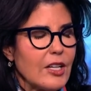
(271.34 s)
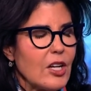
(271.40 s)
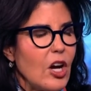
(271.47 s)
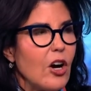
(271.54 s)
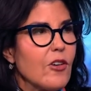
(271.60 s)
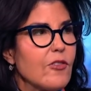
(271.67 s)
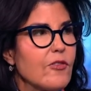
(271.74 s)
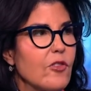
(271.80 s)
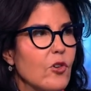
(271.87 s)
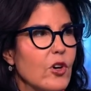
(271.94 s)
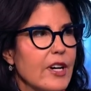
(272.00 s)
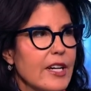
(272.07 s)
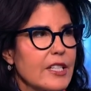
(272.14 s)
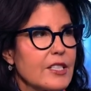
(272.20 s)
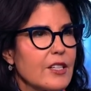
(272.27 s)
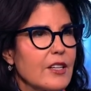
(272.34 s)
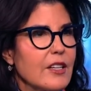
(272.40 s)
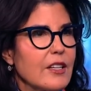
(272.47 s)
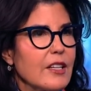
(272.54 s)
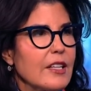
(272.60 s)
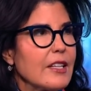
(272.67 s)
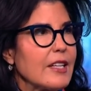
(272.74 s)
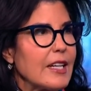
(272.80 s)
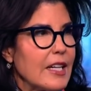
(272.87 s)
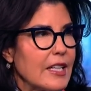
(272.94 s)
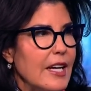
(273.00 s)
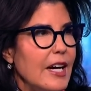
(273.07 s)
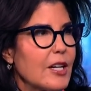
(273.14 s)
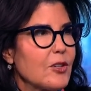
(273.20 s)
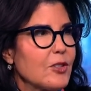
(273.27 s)
avoid
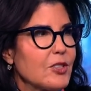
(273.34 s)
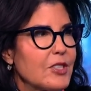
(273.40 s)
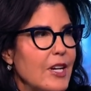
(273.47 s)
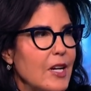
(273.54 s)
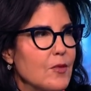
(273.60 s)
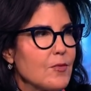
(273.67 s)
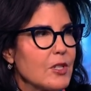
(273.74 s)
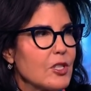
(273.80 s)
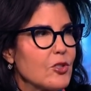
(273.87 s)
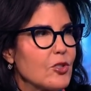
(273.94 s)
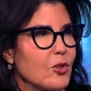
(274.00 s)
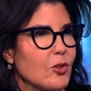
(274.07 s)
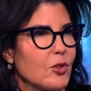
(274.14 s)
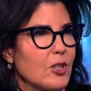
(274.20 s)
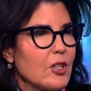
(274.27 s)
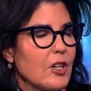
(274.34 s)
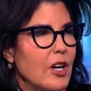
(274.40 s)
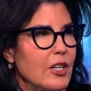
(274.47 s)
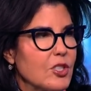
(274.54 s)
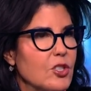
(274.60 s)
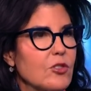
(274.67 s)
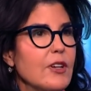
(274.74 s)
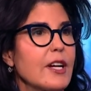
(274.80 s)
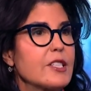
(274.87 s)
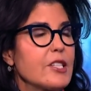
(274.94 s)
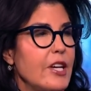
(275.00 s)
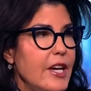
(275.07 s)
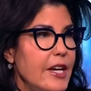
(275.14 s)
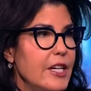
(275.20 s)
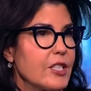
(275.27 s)
collateral damage or a direct
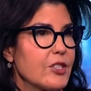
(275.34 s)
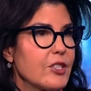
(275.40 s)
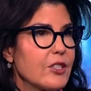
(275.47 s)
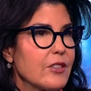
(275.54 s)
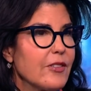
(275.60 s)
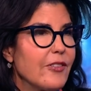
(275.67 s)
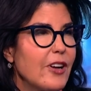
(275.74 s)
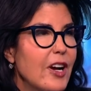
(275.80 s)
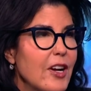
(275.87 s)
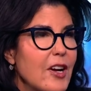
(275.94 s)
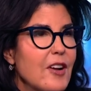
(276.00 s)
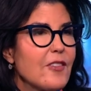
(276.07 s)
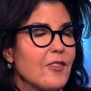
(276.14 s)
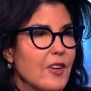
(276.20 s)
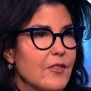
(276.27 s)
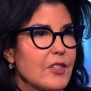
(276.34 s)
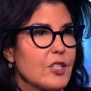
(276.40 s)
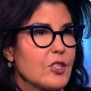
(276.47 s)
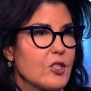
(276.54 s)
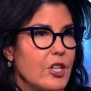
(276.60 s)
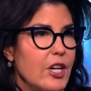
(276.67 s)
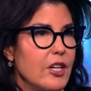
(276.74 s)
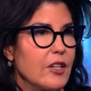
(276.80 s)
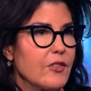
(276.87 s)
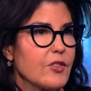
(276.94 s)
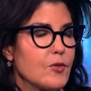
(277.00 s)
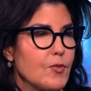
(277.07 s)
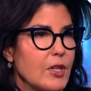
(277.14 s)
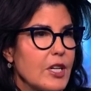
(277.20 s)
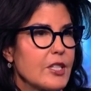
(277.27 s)
hit from these
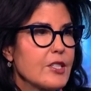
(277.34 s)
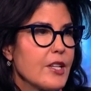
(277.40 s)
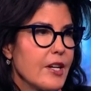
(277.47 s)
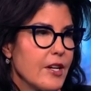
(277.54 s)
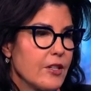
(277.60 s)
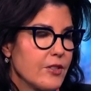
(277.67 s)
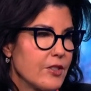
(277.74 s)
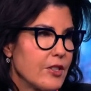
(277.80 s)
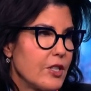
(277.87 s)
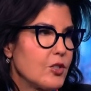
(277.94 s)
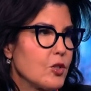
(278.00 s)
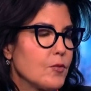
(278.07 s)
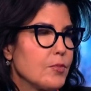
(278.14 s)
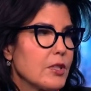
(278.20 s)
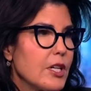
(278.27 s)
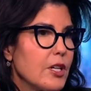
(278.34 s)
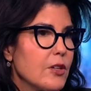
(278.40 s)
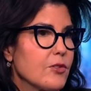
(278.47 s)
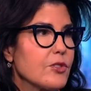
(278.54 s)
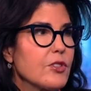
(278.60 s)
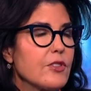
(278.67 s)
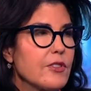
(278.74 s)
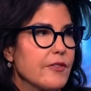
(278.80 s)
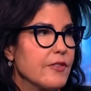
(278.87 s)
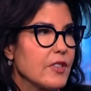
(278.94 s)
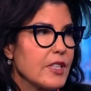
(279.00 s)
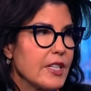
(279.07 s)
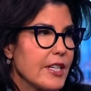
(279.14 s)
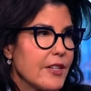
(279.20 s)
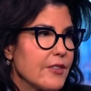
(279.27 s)
tariffs because they are such a blow. So the
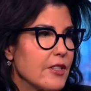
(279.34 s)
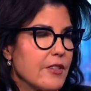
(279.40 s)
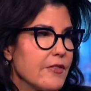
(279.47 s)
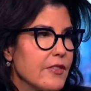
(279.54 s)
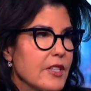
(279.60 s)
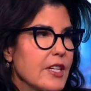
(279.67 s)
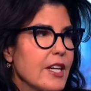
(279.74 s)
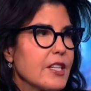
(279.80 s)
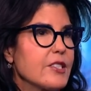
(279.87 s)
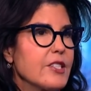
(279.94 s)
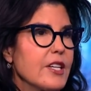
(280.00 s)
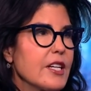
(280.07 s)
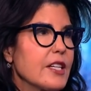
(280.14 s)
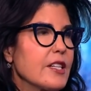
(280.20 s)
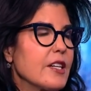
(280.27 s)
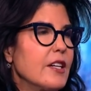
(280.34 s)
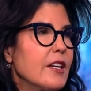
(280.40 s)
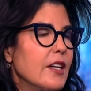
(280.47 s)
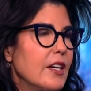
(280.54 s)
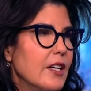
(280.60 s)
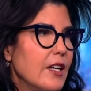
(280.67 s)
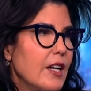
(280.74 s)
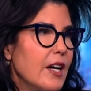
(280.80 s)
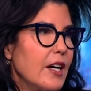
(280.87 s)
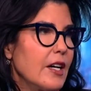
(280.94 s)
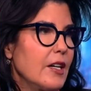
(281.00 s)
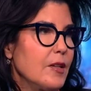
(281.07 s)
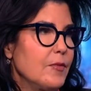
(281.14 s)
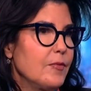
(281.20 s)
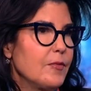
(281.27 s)
VAT
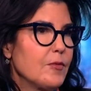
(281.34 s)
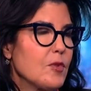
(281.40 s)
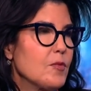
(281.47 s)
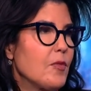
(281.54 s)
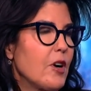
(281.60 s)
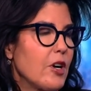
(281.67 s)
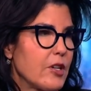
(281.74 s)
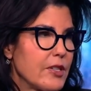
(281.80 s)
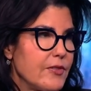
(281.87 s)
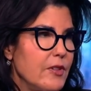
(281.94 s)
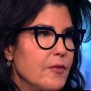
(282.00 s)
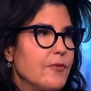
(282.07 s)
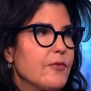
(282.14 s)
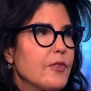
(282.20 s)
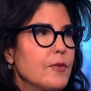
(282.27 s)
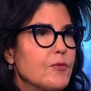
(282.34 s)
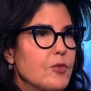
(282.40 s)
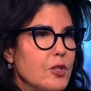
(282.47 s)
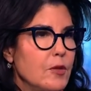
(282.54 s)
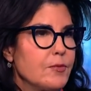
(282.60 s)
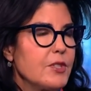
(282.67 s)
remarks from Trump